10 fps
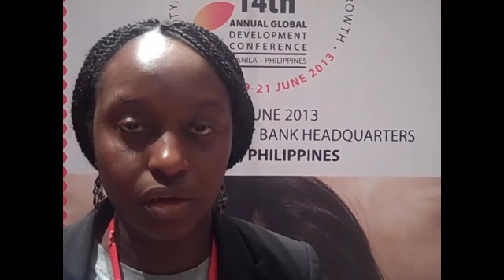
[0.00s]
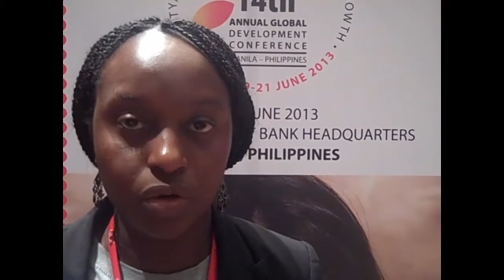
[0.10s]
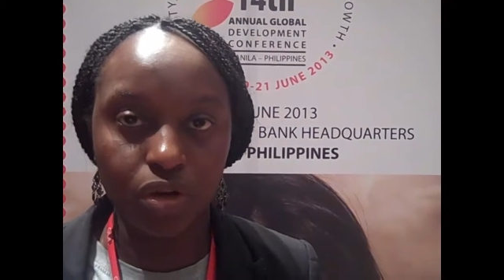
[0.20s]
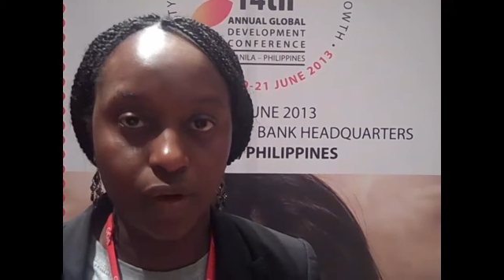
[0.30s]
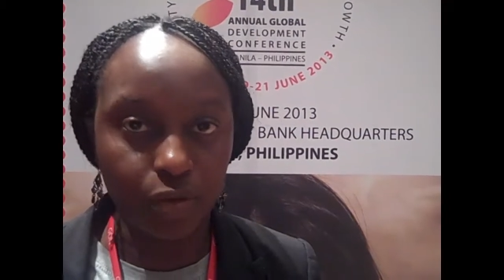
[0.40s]

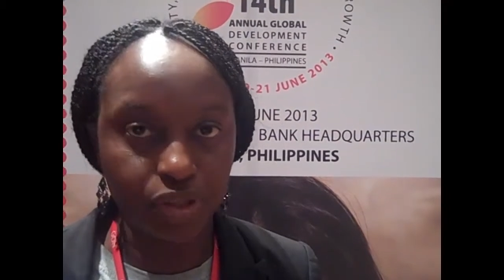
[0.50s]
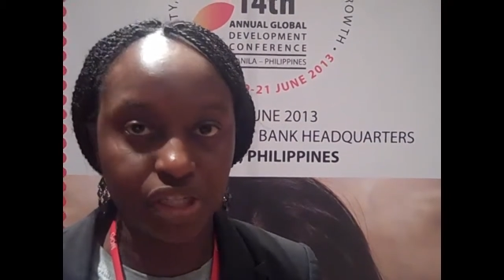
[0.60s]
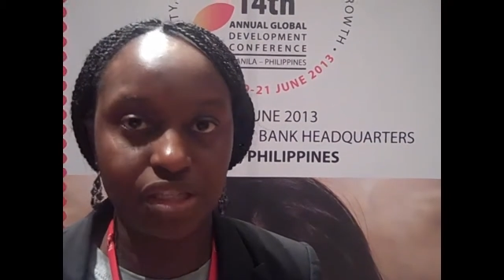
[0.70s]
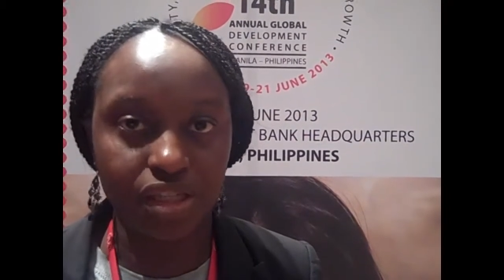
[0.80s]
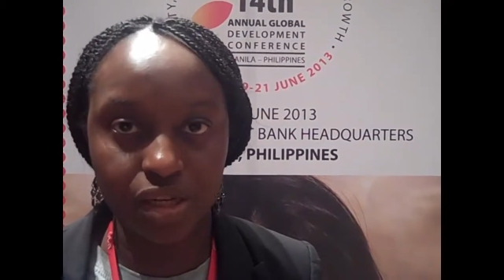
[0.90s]
all around
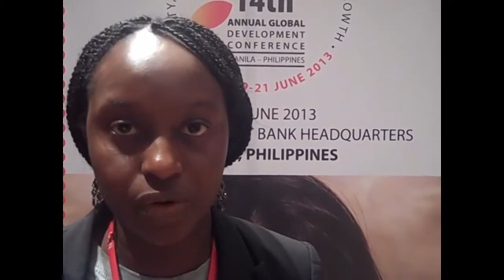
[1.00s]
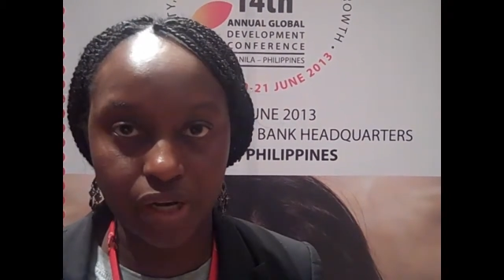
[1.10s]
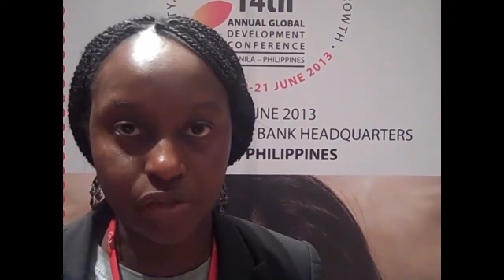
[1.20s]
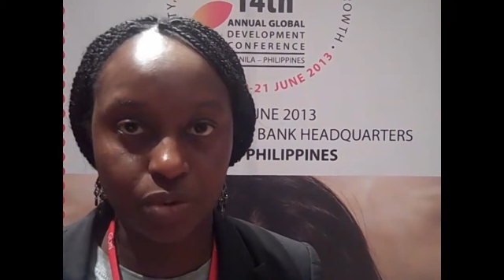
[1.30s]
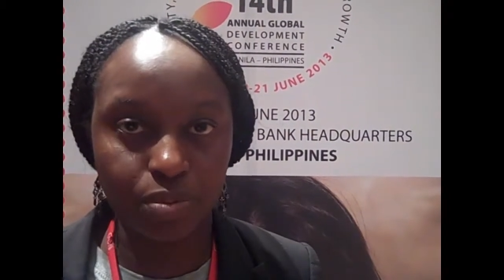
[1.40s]
protected
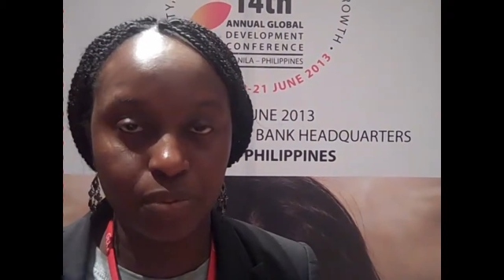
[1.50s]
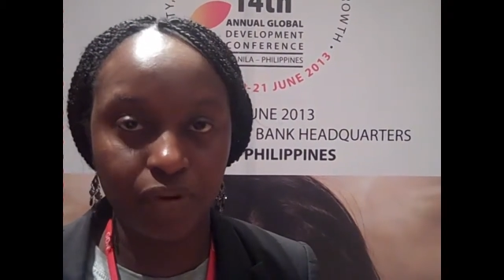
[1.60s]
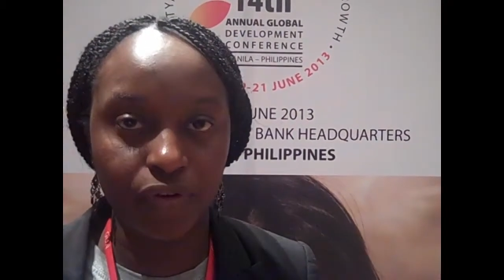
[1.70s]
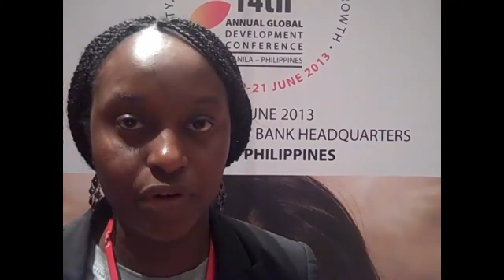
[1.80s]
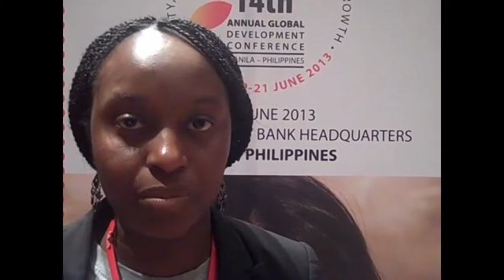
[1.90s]
areas where people are
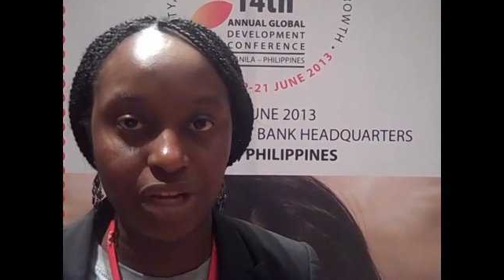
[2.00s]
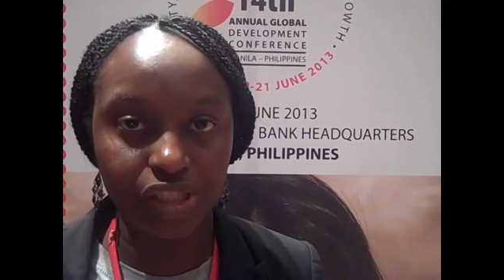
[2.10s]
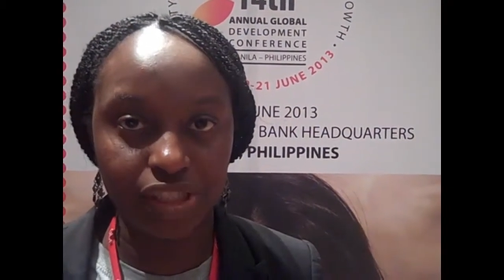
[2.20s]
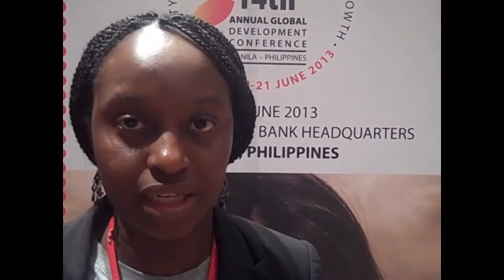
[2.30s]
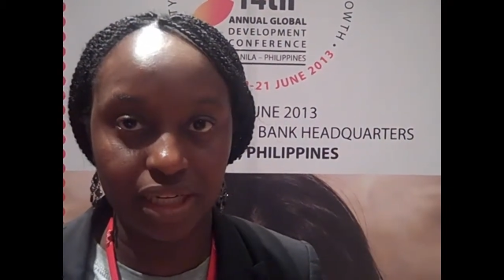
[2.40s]
very
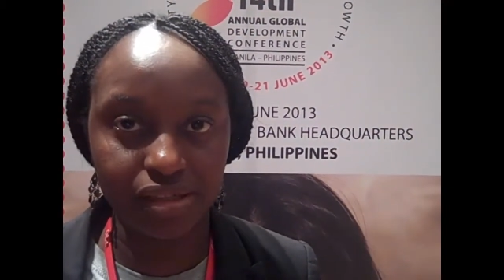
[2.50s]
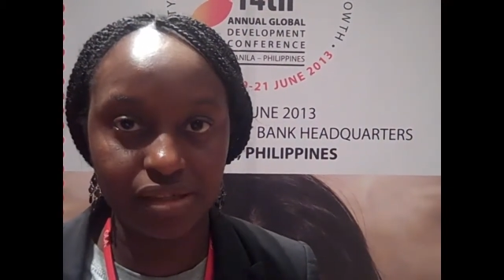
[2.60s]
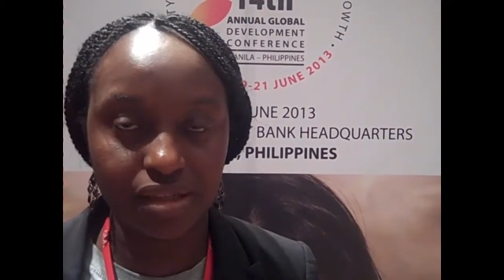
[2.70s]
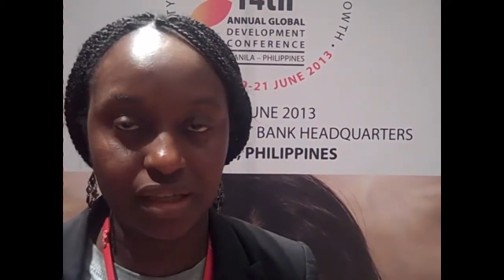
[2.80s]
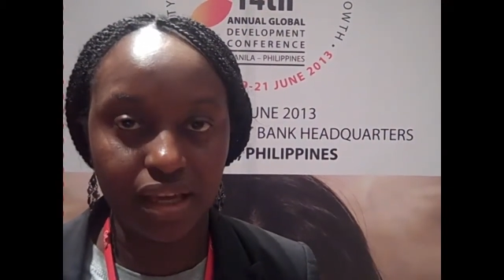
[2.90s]

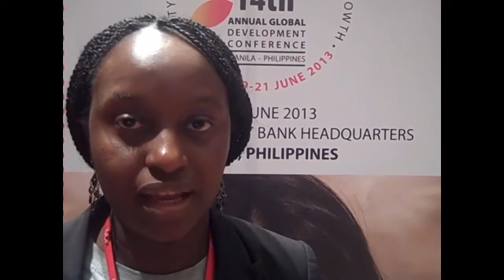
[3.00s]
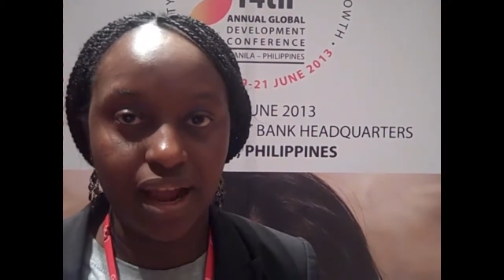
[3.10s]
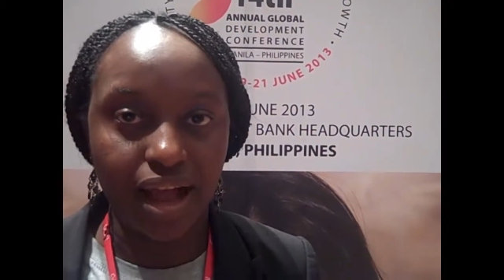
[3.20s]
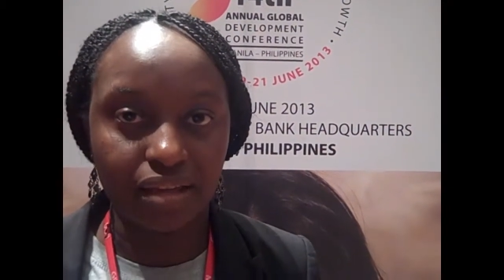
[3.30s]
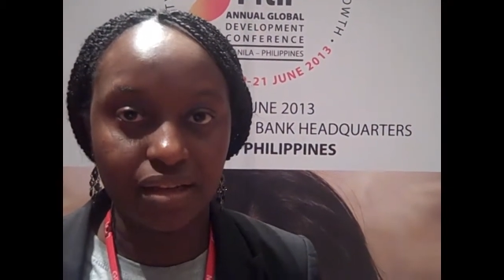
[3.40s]
marginalized
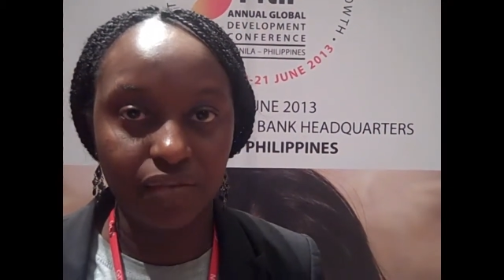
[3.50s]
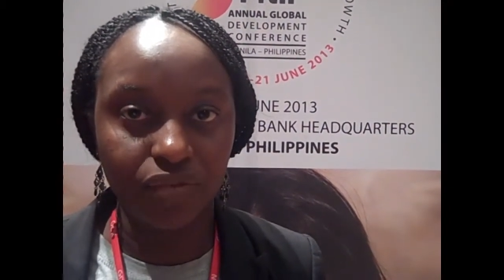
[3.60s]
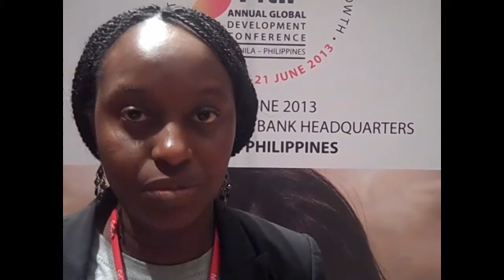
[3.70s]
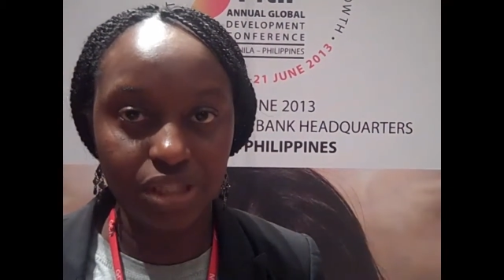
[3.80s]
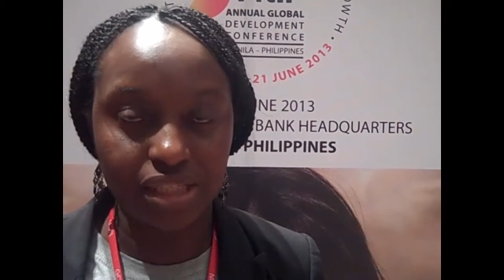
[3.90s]
and have
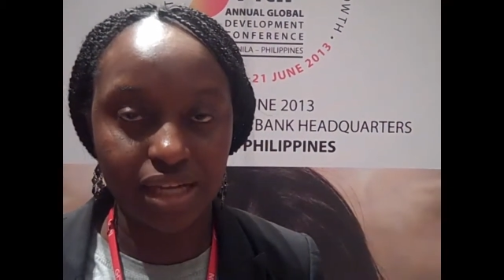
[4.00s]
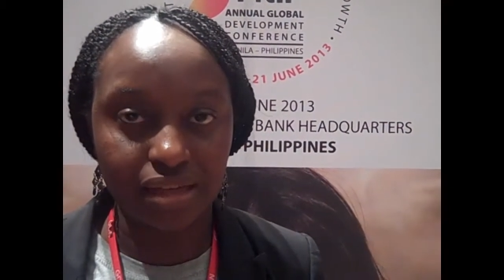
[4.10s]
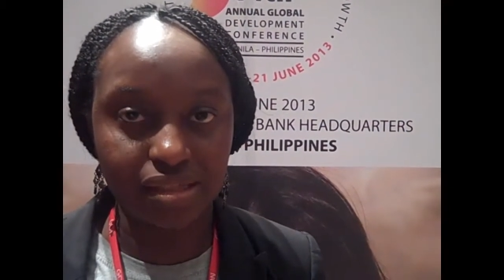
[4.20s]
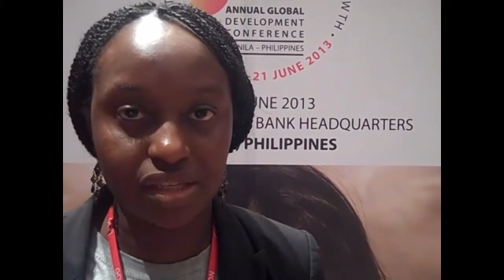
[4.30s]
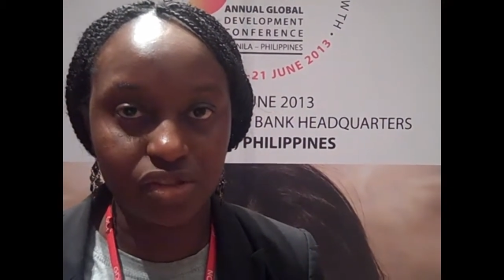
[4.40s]
limited
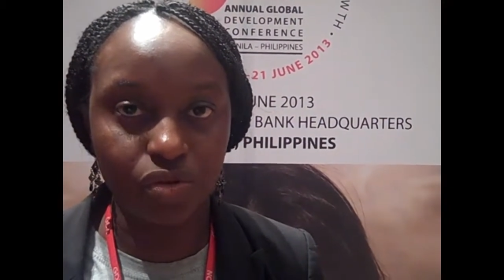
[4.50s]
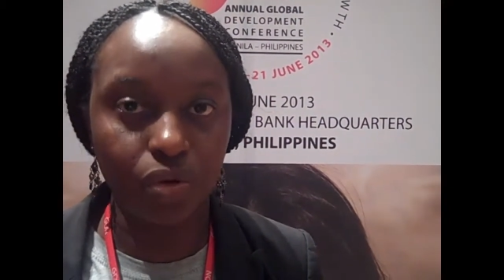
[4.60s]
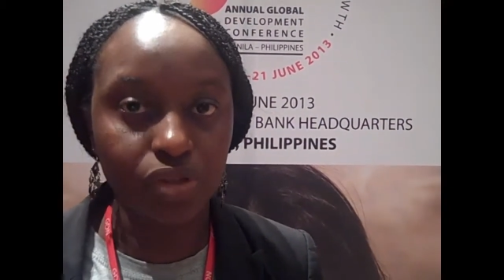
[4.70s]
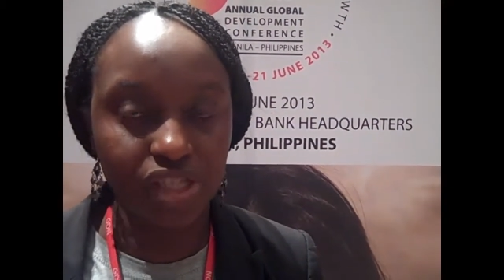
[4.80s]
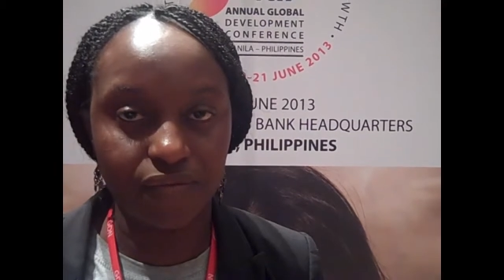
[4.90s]
access to
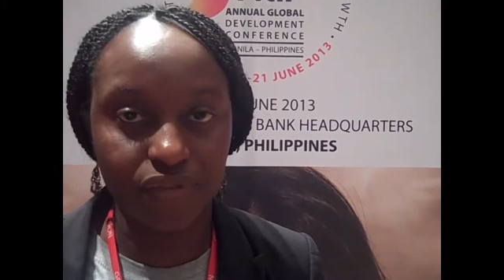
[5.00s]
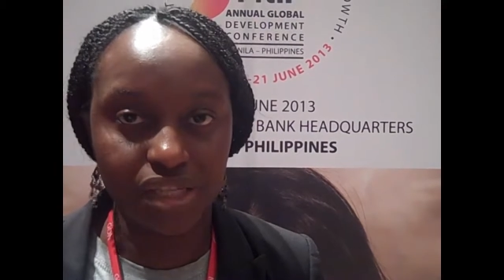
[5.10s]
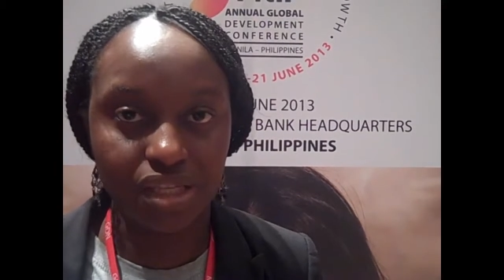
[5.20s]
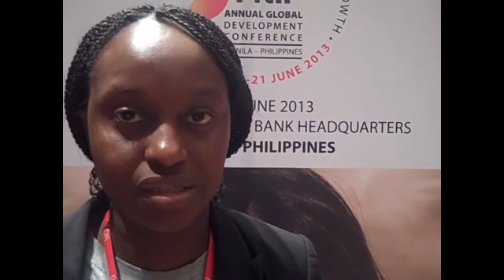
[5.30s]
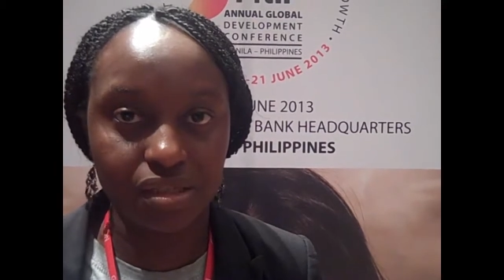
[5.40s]
all
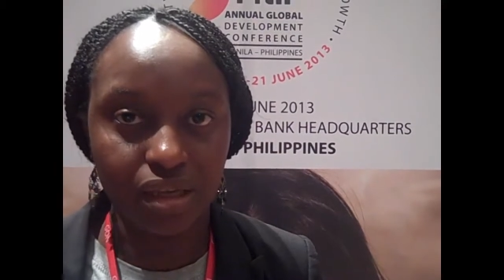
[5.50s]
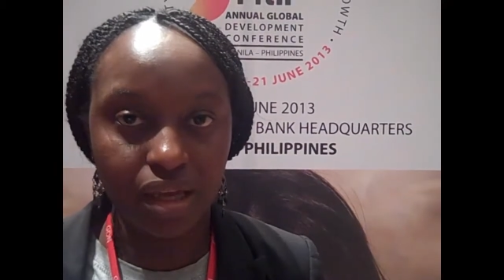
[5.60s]
services.